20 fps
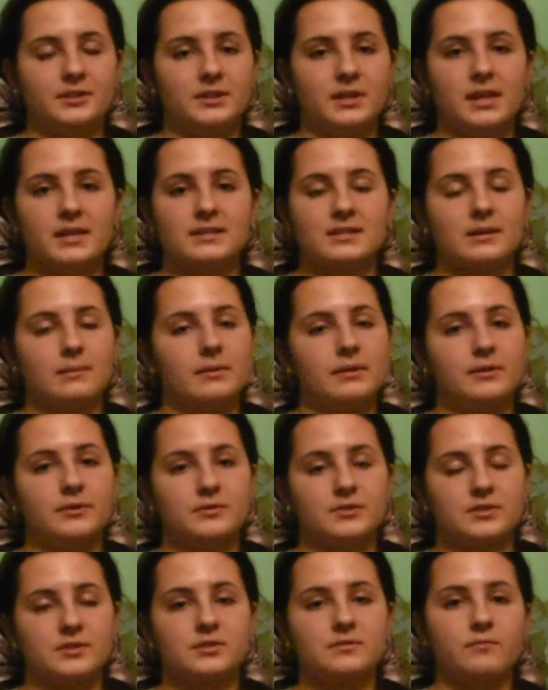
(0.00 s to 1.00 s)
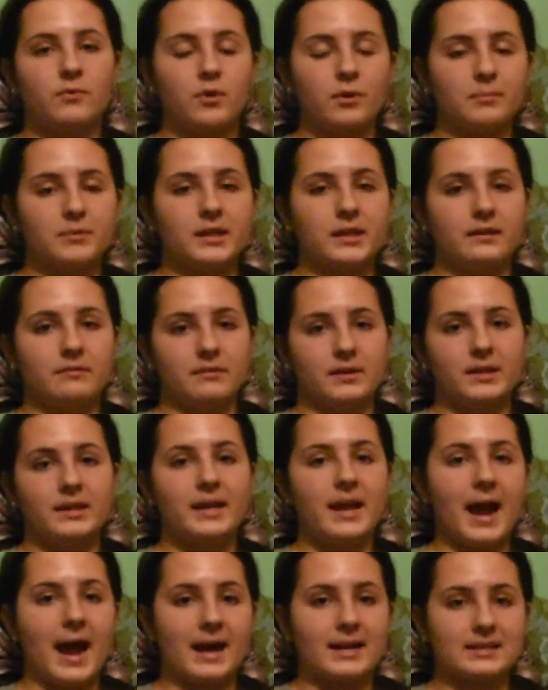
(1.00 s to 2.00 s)
is someone who's formerly
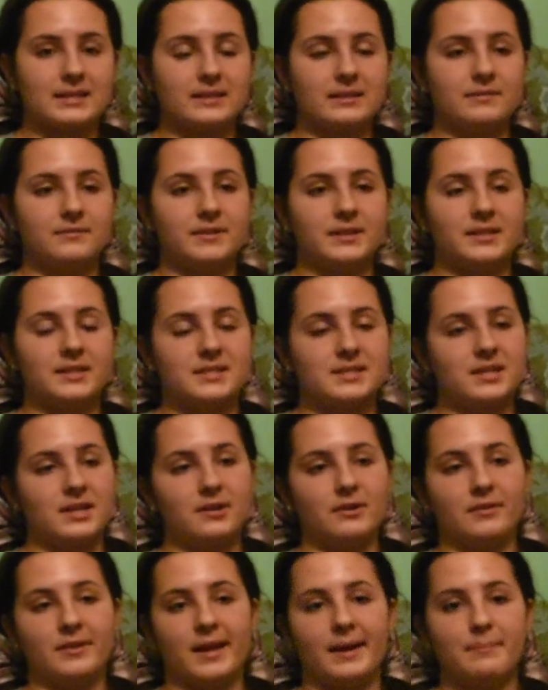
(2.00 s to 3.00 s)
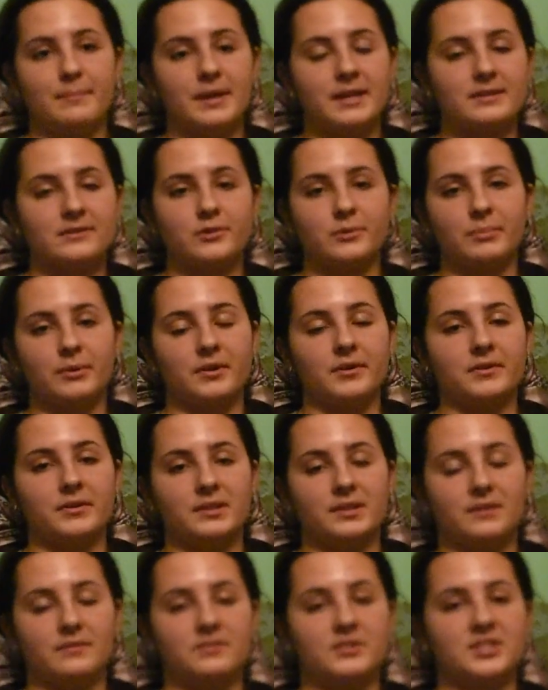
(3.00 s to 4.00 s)
really active, and so that mental
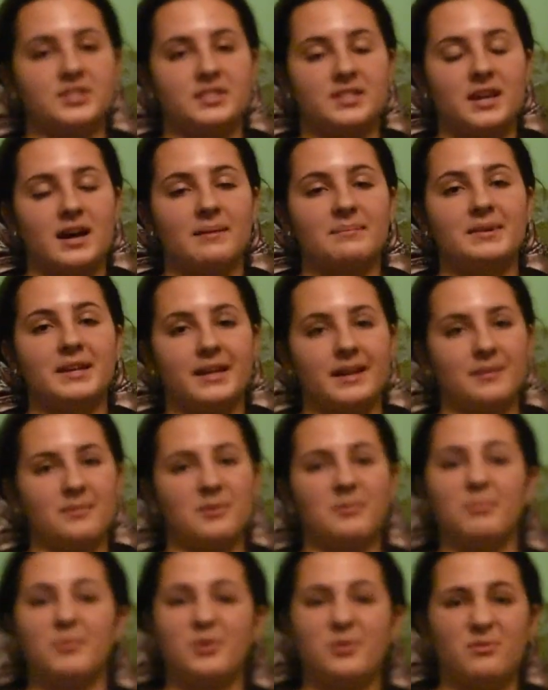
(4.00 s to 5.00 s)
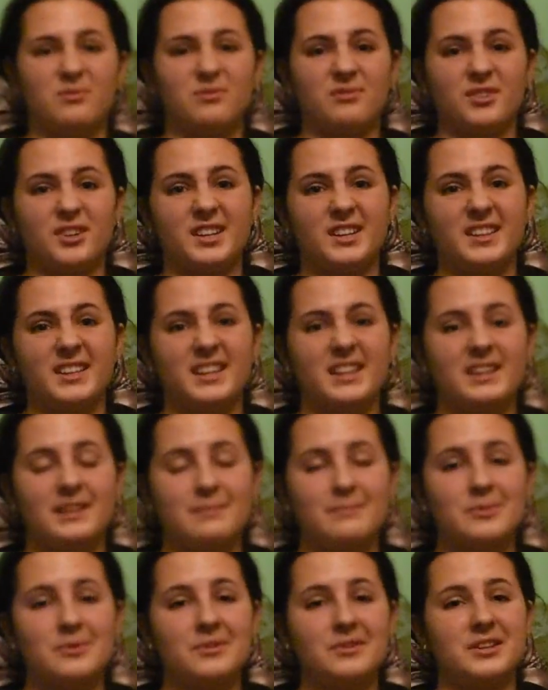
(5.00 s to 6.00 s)
burden of just not being able to move freely
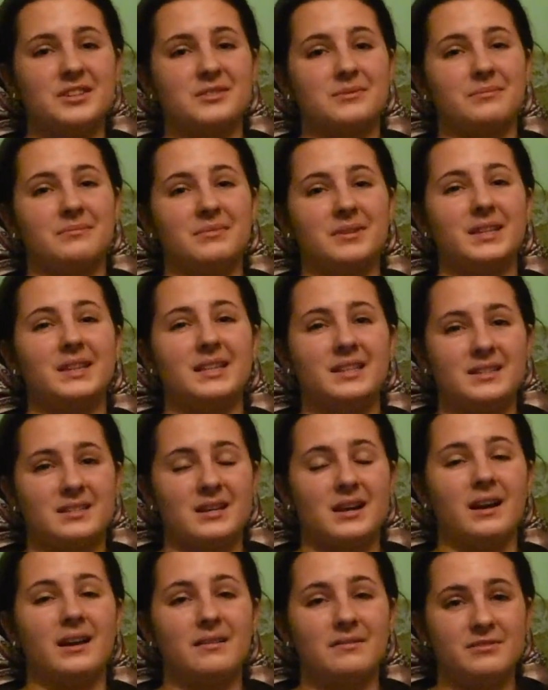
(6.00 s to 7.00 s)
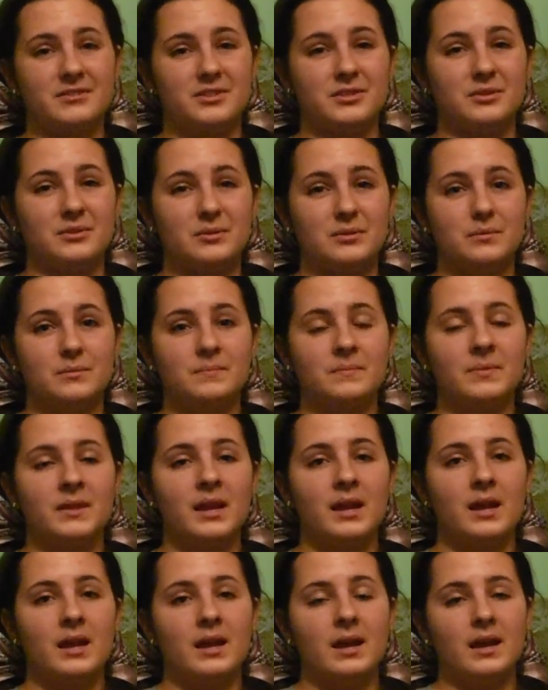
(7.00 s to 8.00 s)
anymore is really tough too,
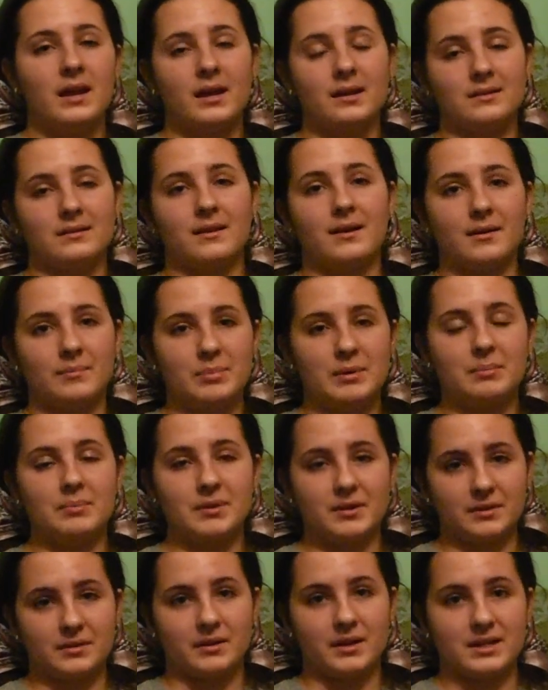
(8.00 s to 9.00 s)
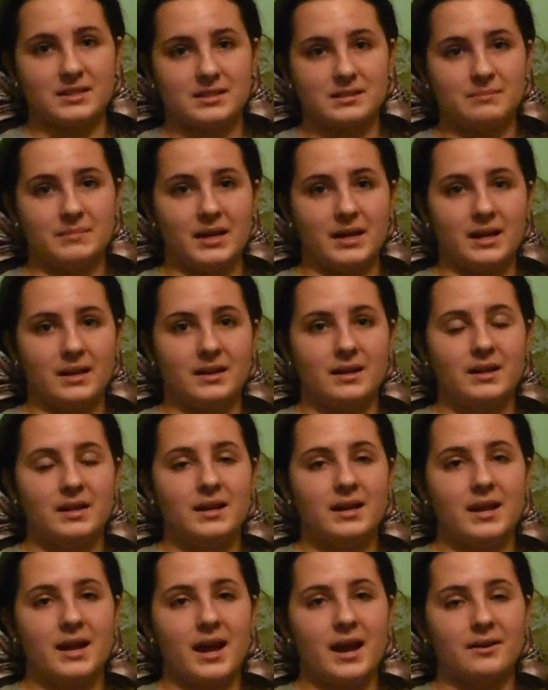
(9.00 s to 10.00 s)
and a lot of people underestimate
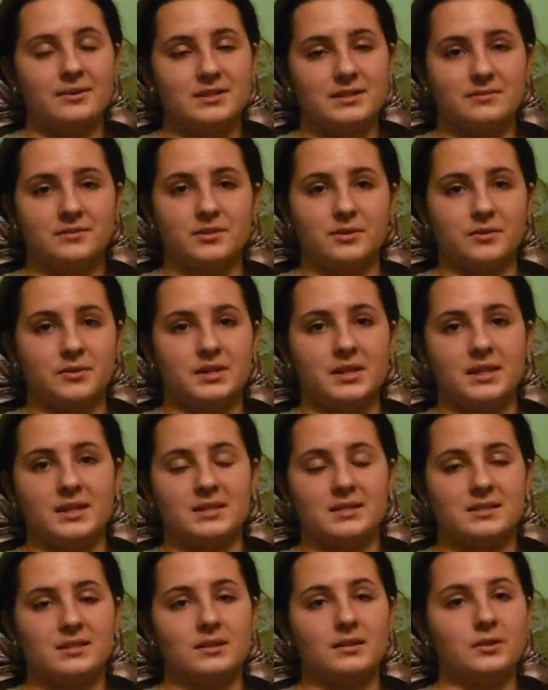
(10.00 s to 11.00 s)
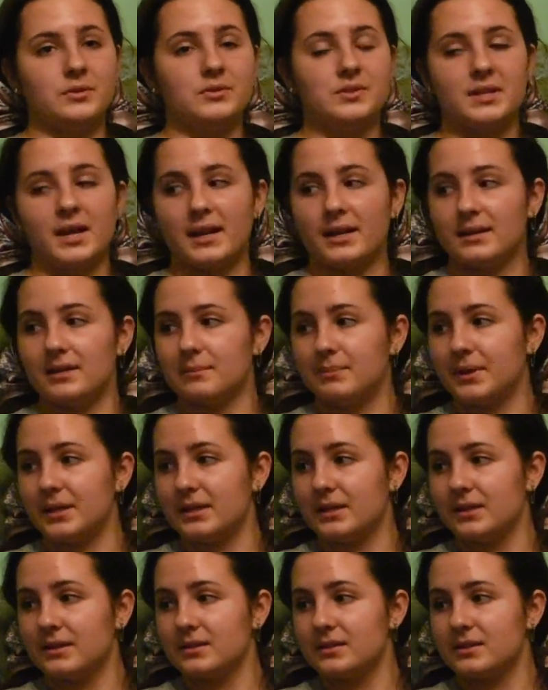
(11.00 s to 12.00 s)
how difficult it is to lose that
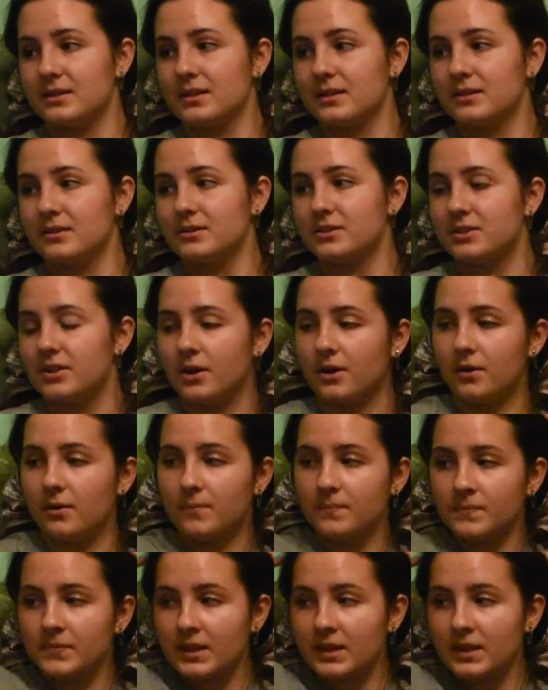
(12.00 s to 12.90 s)
independence. So,